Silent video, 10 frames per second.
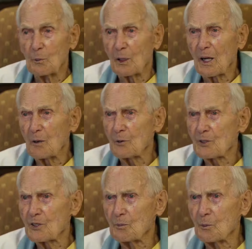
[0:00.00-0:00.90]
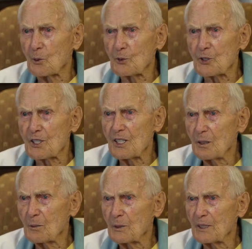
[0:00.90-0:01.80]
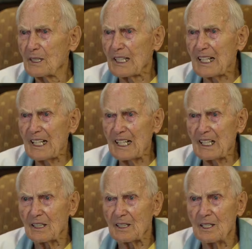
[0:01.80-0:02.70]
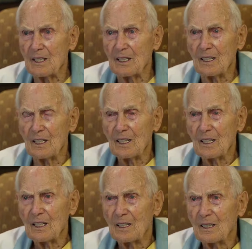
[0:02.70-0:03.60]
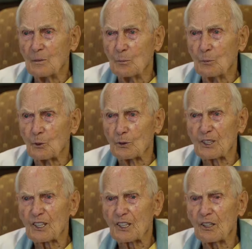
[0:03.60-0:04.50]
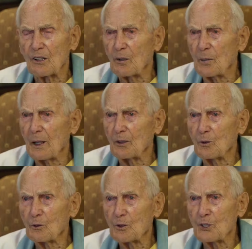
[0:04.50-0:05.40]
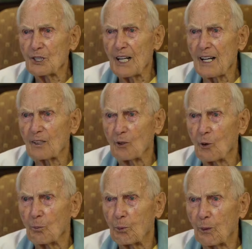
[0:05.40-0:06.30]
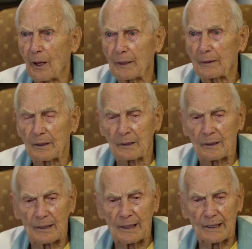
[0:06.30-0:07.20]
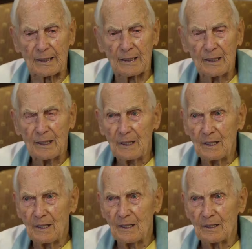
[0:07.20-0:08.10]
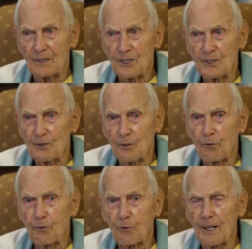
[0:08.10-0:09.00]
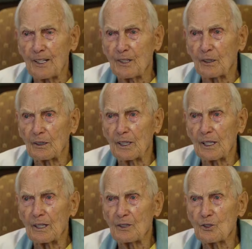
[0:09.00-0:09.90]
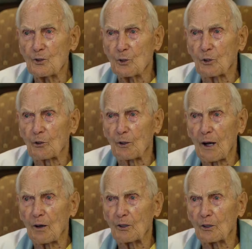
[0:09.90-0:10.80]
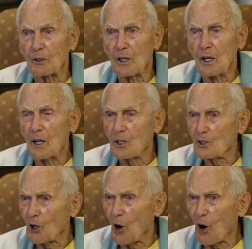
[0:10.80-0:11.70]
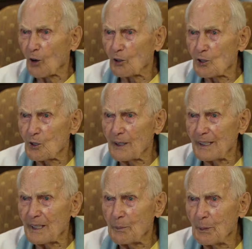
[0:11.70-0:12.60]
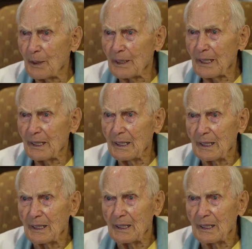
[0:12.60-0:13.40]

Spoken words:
But I was the most timid kid, more scared of my own shadow, practically. Just afraid to get into a crowd or talk to anybody.